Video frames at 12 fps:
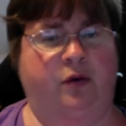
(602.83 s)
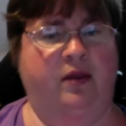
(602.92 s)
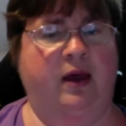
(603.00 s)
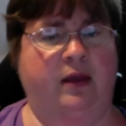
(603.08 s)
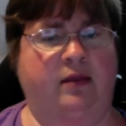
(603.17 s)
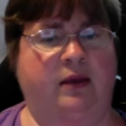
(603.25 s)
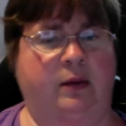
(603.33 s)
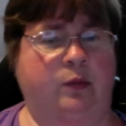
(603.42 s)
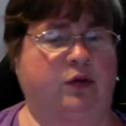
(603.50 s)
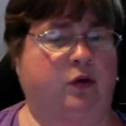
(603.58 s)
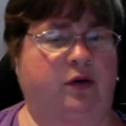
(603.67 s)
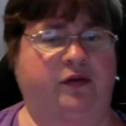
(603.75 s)
that, that
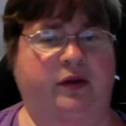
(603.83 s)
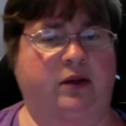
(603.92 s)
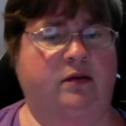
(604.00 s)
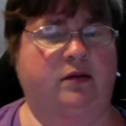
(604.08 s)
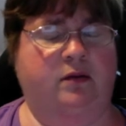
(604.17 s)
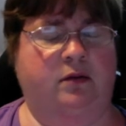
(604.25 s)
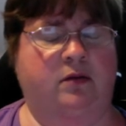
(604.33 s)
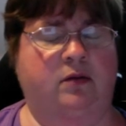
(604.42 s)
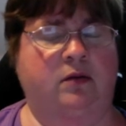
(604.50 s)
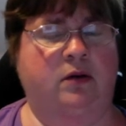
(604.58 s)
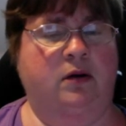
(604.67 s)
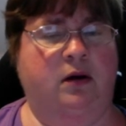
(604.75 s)
was often considered
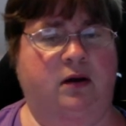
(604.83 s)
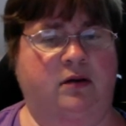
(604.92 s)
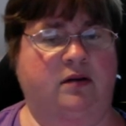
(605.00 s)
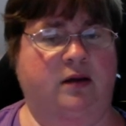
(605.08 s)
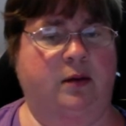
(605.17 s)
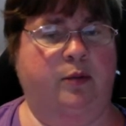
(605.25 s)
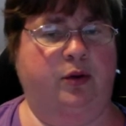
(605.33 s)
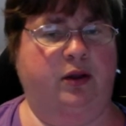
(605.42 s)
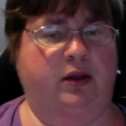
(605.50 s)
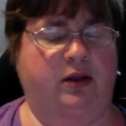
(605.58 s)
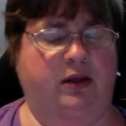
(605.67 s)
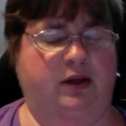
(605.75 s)
a disabling
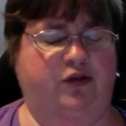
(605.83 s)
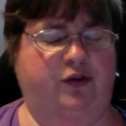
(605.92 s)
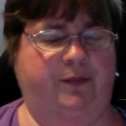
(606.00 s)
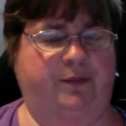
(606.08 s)
condition.